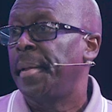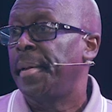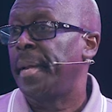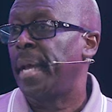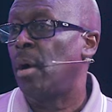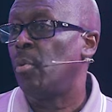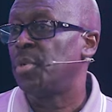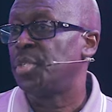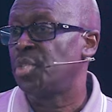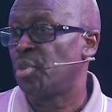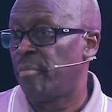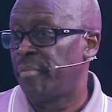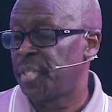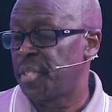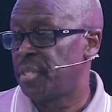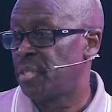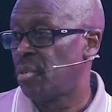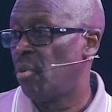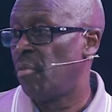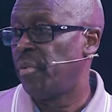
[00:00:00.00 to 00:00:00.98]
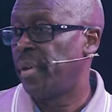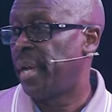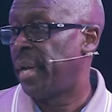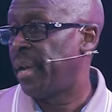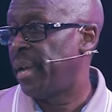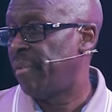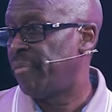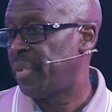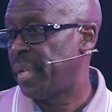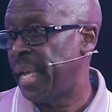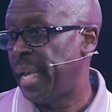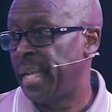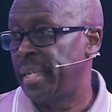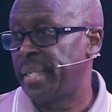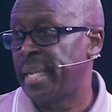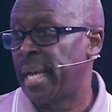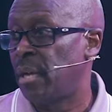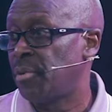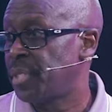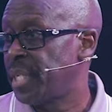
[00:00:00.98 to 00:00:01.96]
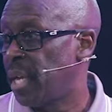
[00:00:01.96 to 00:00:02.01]
Now, when service is over, I have the
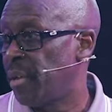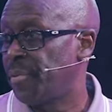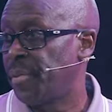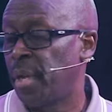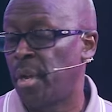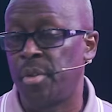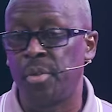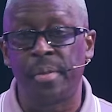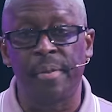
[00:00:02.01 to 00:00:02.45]
handouts out there.